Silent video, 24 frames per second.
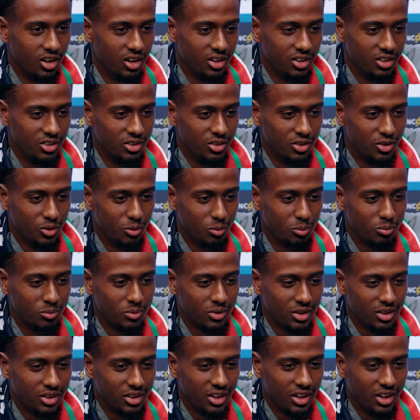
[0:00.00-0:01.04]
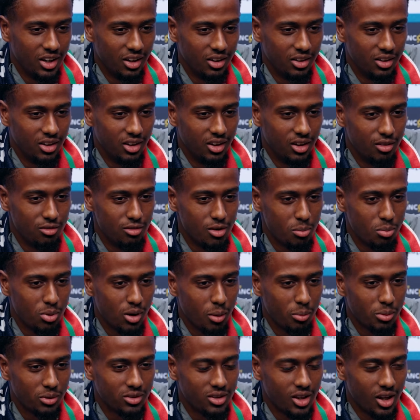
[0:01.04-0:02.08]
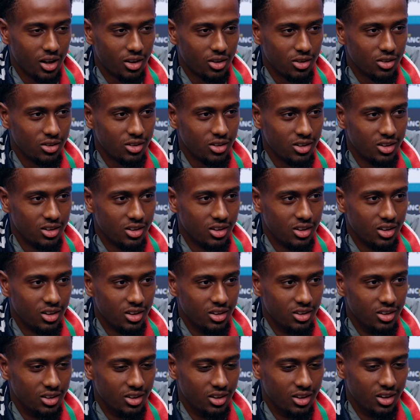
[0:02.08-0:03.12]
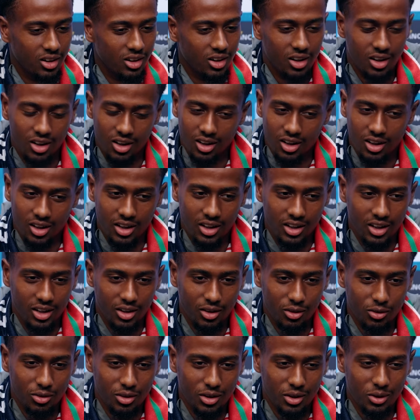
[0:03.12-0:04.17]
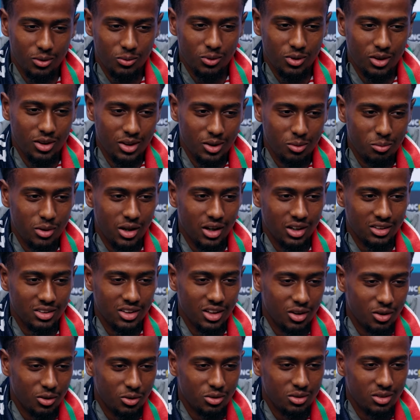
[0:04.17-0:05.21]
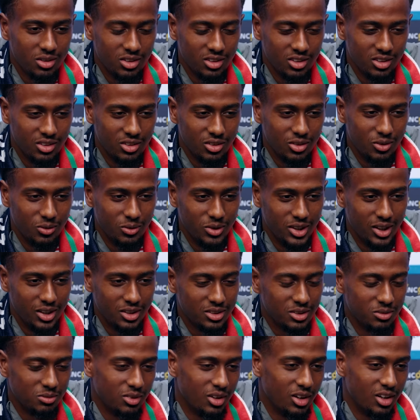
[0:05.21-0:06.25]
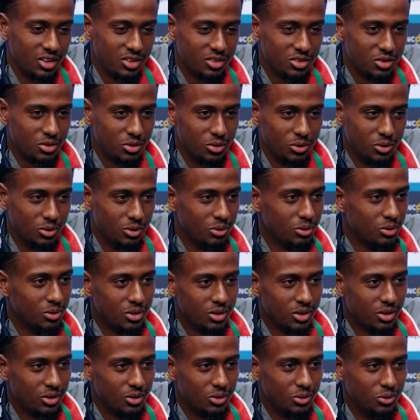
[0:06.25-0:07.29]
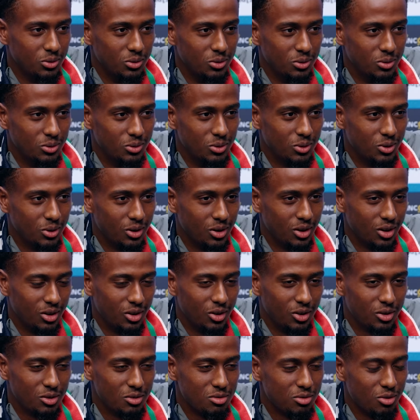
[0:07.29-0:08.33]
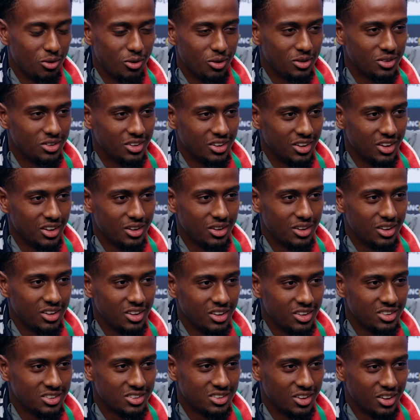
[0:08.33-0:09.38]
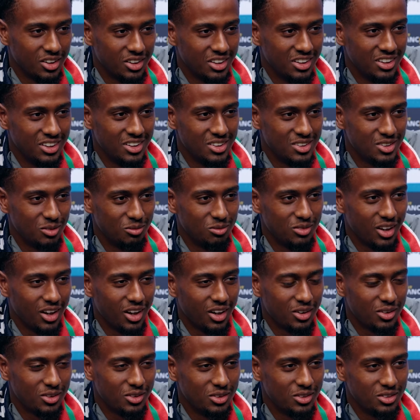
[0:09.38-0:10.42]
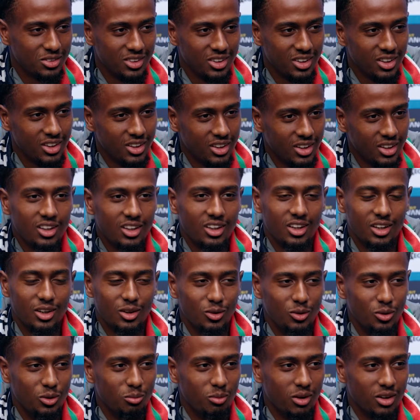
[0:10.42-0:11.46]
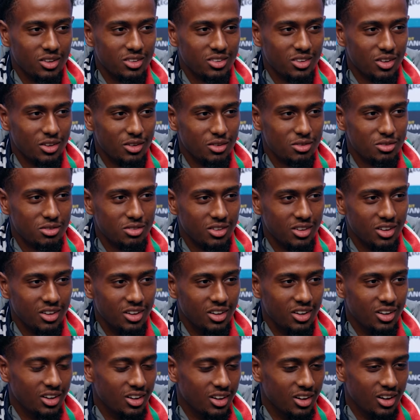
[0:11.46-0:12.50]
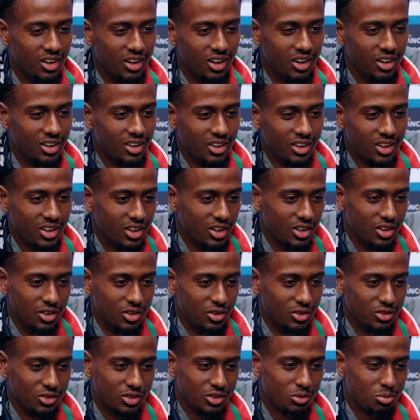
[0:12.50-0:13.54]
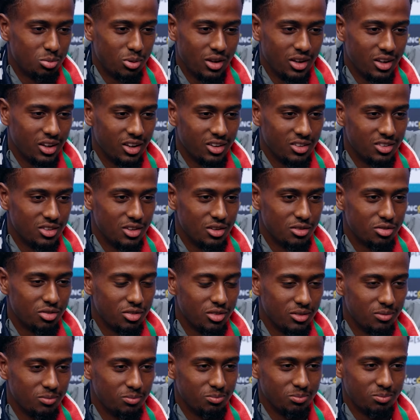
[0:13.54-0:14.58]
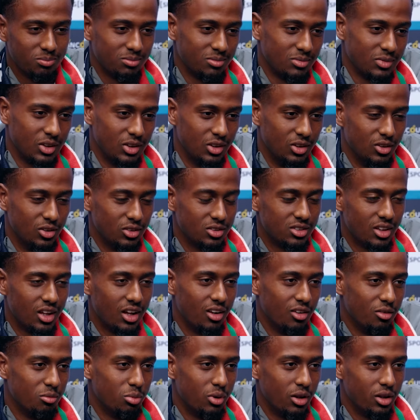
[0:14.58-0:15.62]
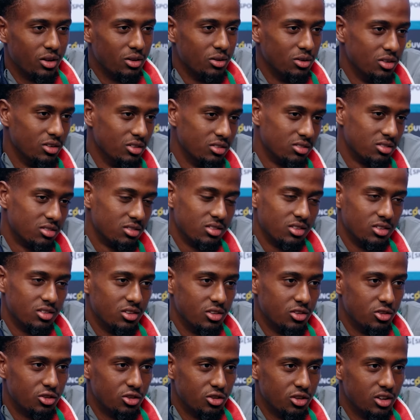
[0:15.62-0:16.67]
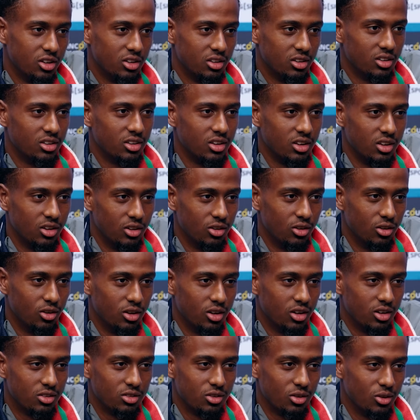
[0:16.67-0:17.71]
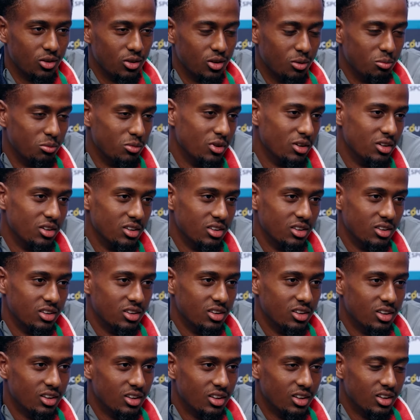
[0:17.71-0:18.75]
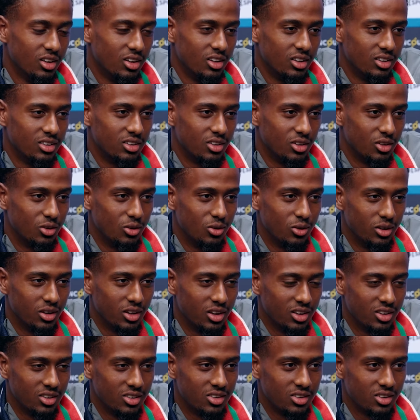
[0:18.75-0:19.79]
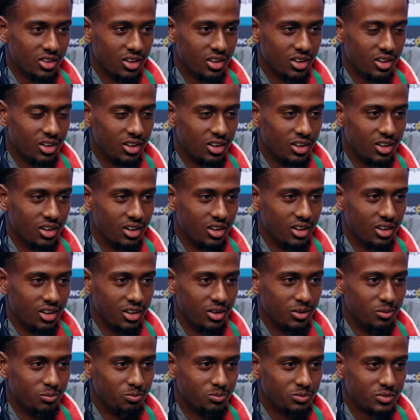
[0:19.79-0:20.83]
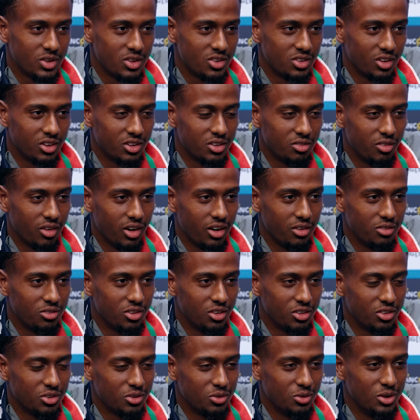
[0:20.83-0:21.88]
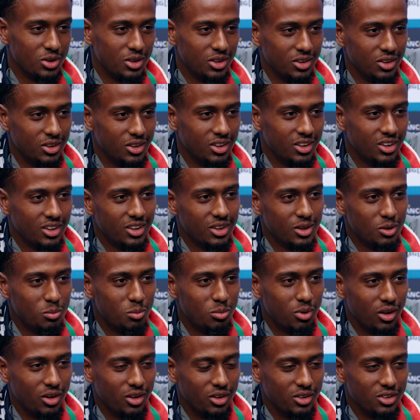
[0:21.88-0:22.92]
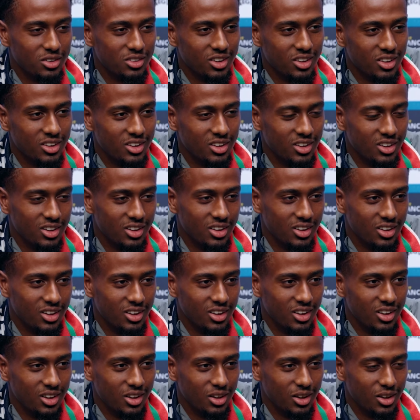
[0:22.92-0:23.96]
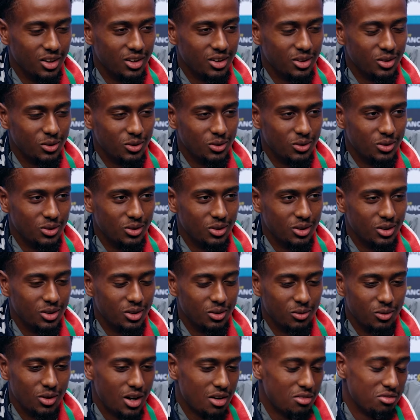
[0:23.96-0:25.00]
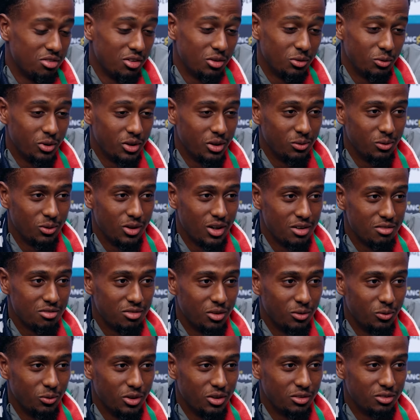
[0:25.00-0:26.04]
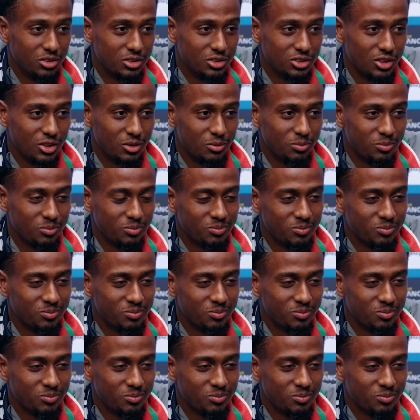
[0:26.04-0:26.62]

You know, they love a proper tackle, and I don't think we're gonna back down. You know, we got some guys too who are looking forward to get stuck in some tackles, including myself. You know, just play against different, you know, style of play, it's intriguing, you know, so I'm ready to go against 6'5", 6'3", players, and we'll have fun with it for sure.